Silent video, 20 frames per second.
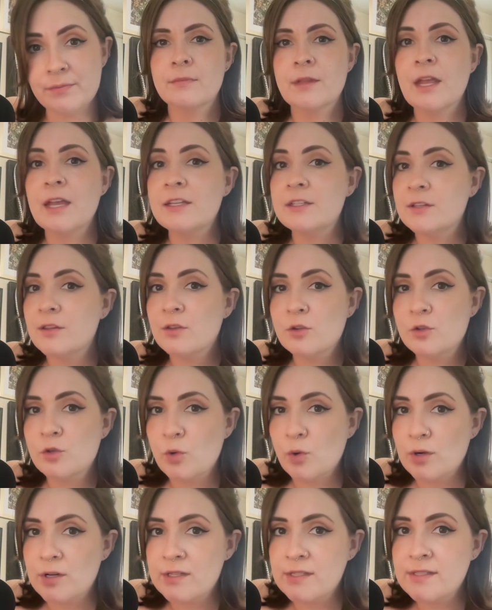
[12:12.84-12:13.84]
It's the
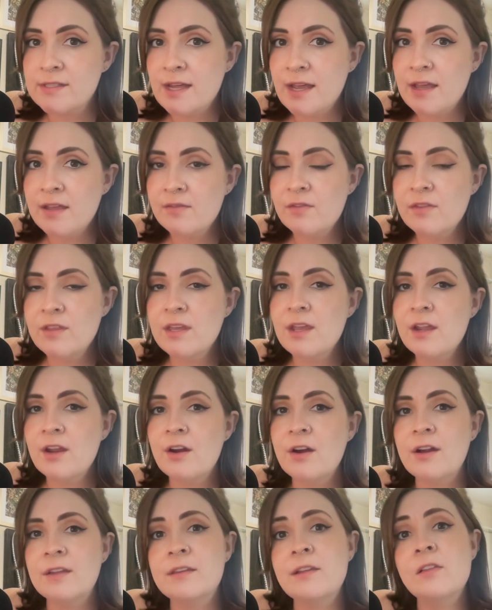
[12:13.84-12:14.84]
shortest day of the
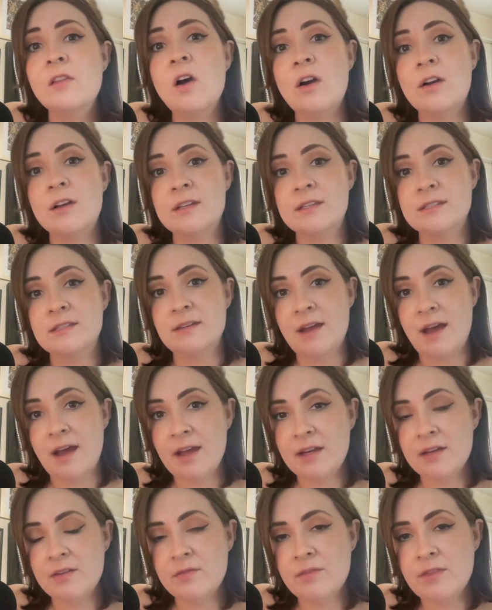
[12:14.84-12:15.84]
year and the longest
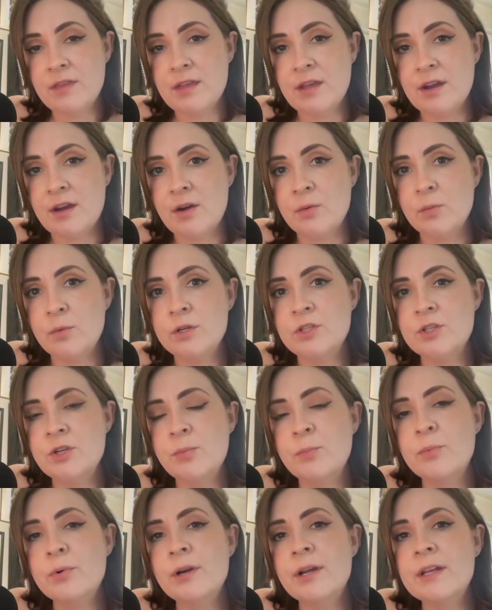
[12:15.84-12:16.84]
night of the year, which
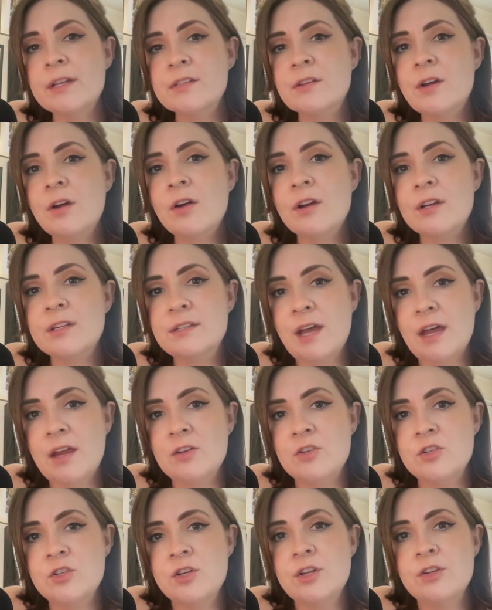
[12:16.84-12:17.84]
brings our
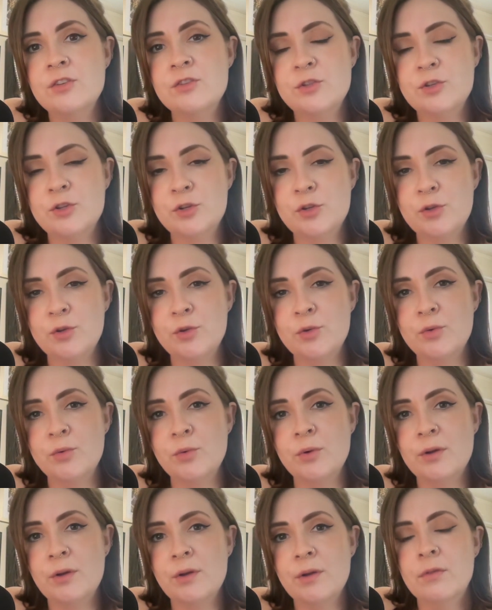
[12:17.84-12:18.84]
attention
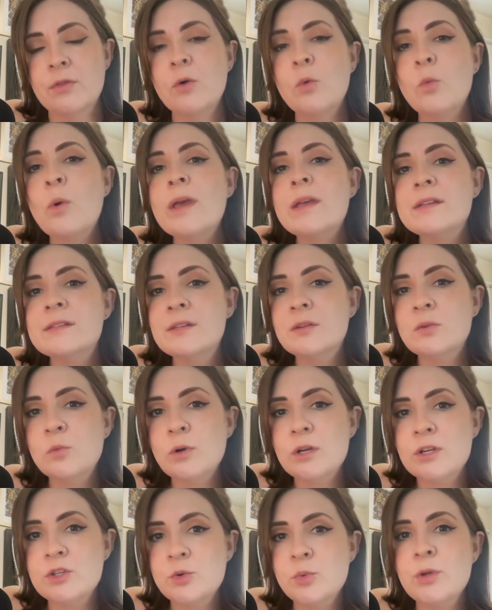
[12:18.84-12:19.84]
to the ways in
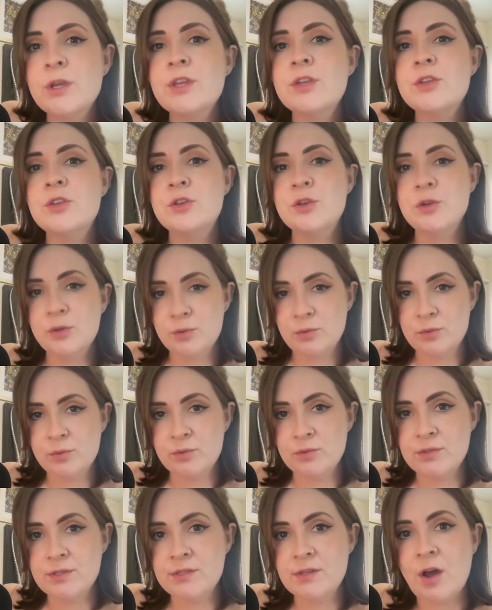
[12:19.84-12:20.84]
which we
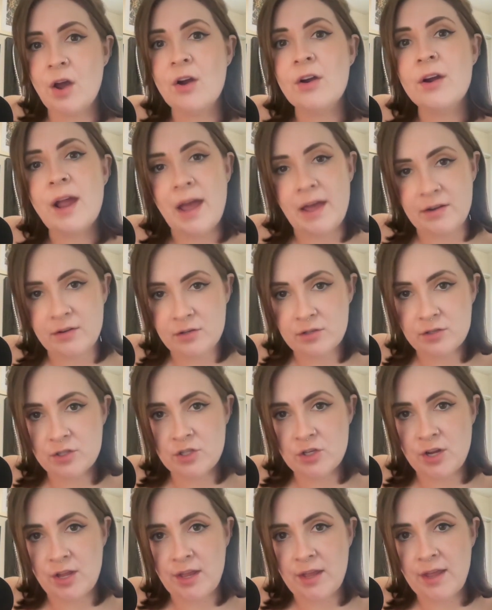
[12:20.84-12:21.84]
use our
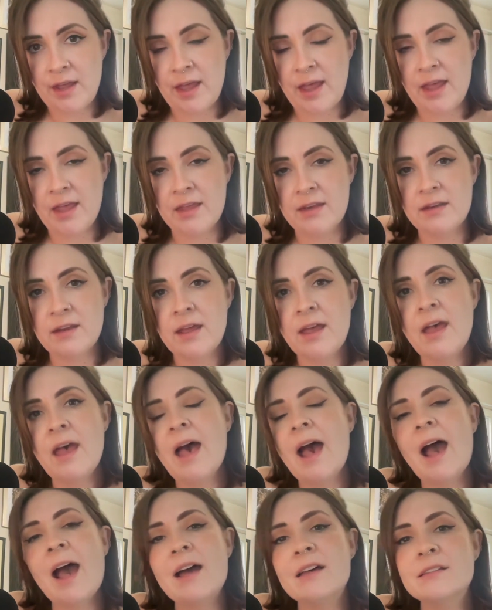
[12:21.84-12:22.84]
energy and
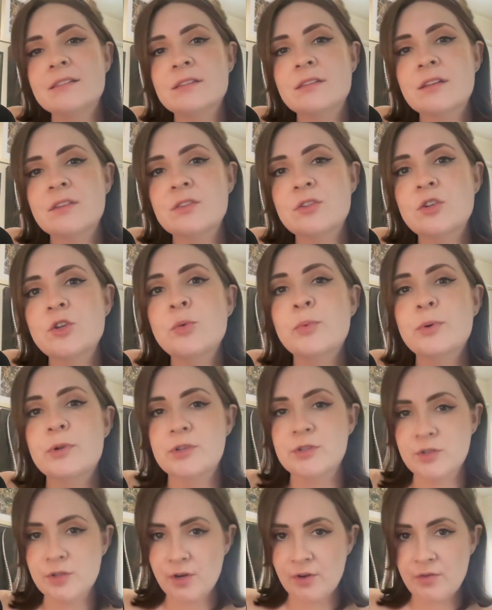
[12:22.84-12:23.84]
asks us to
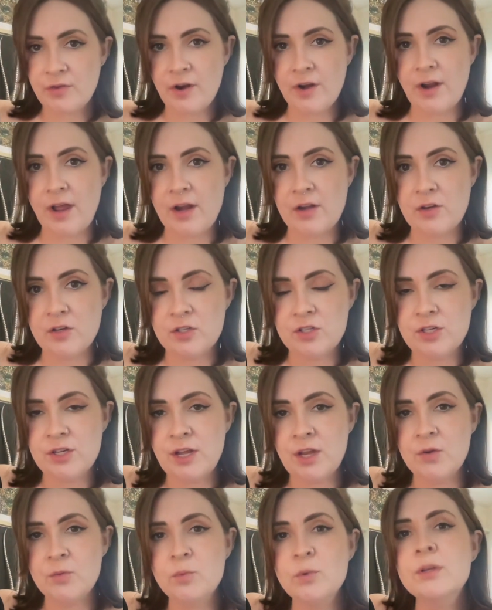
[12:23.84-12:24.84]
preserve our energy
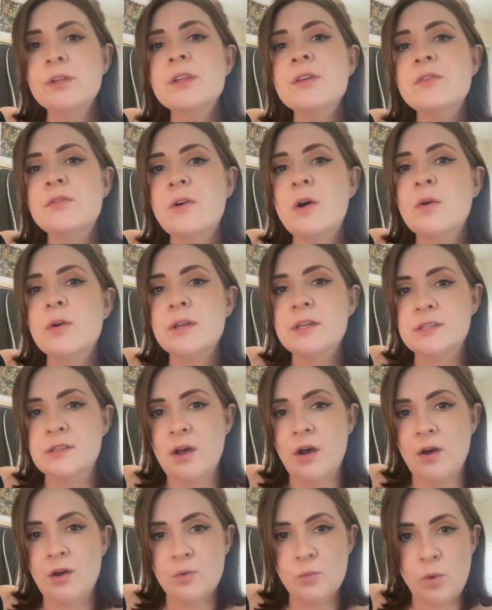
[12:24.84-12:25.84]
and really focus
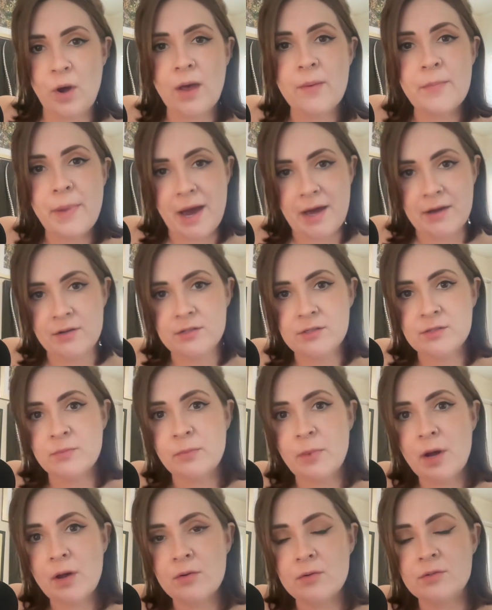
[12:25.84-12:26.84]
on what matters
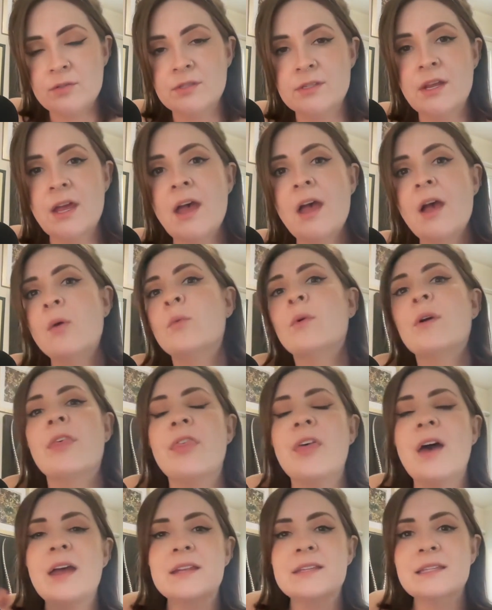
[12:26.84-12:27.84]
most. With
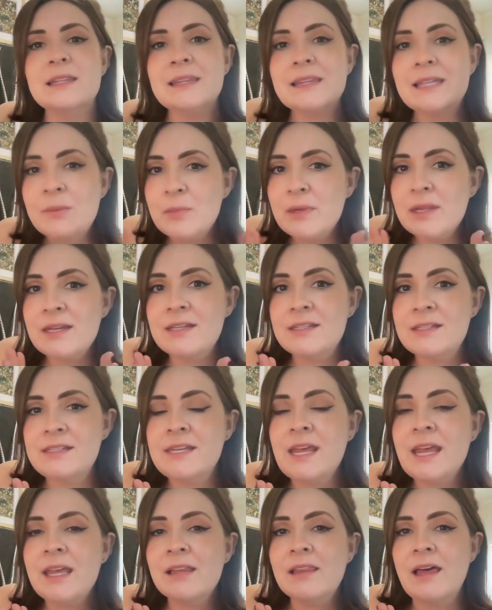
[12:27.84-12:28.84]
that limited
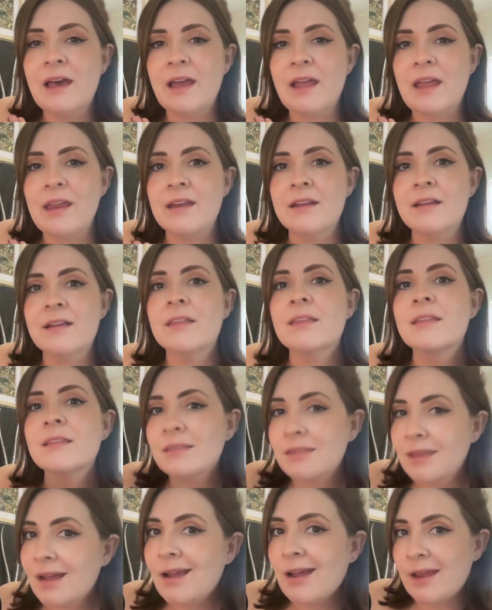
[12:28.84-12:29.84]
daylight,
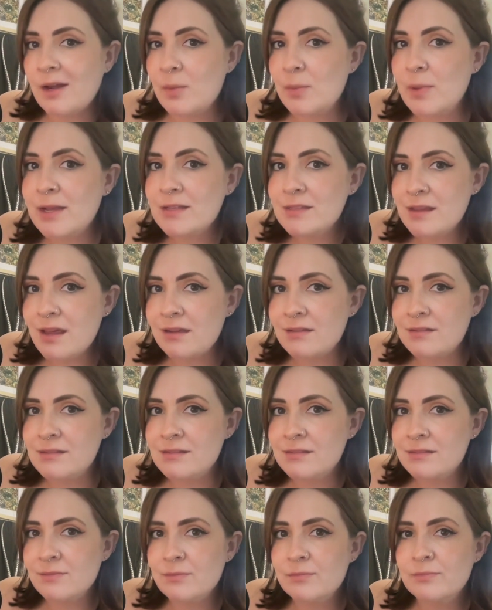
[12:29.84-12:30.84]
that kind of makes
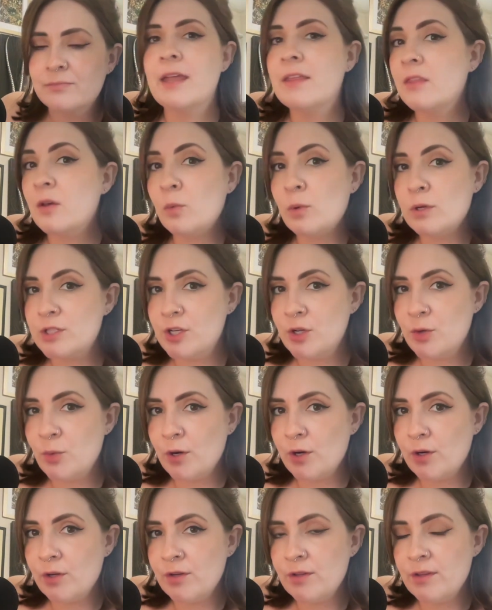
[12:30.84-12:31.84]
sense. In the witchy
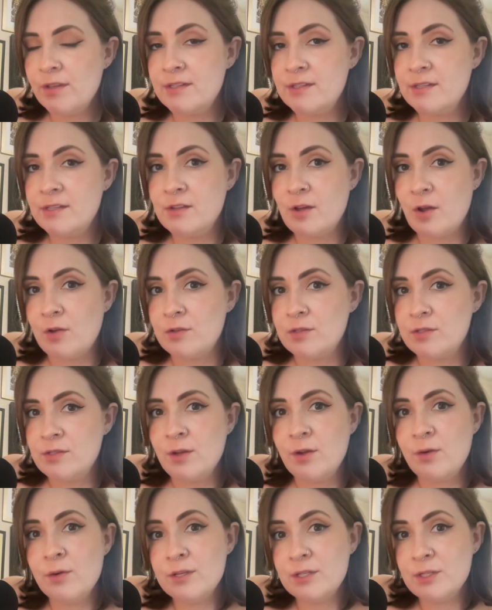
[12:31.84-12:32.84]
world, this is
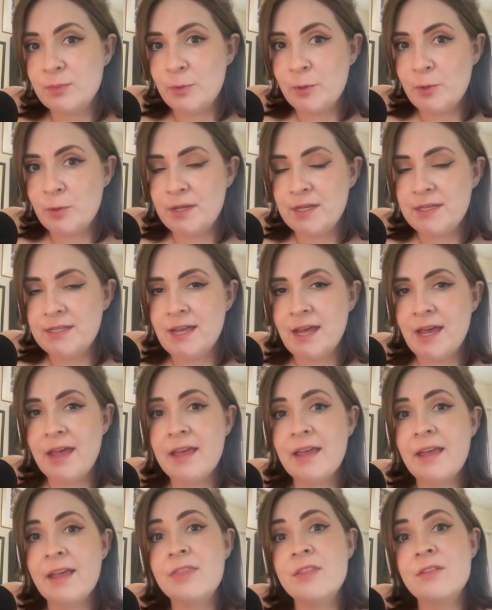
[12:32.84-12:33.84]
also a spooky
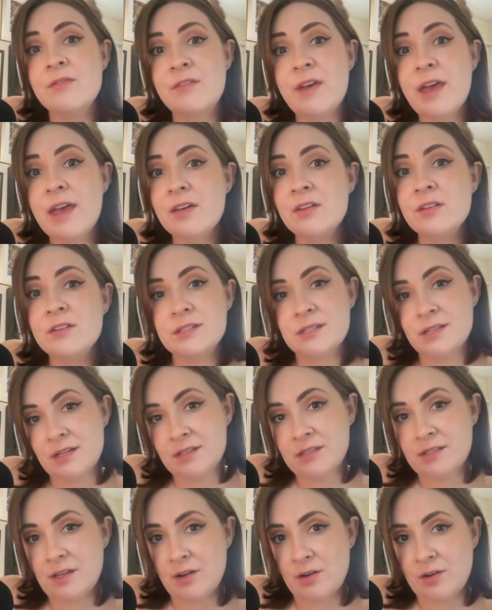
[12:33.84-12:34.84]
day, and the veil is
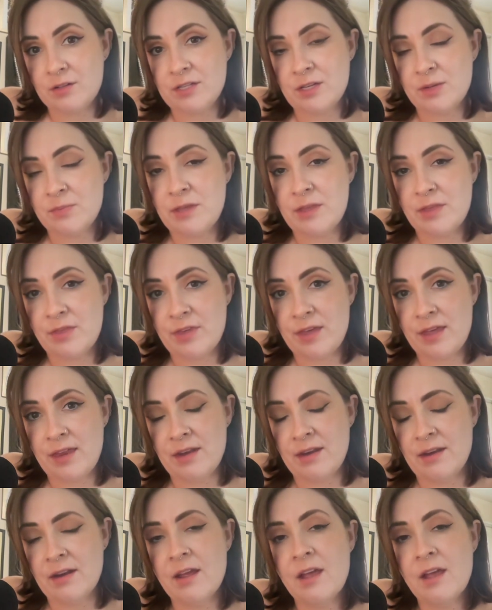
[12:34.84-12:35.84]
considered to be thin.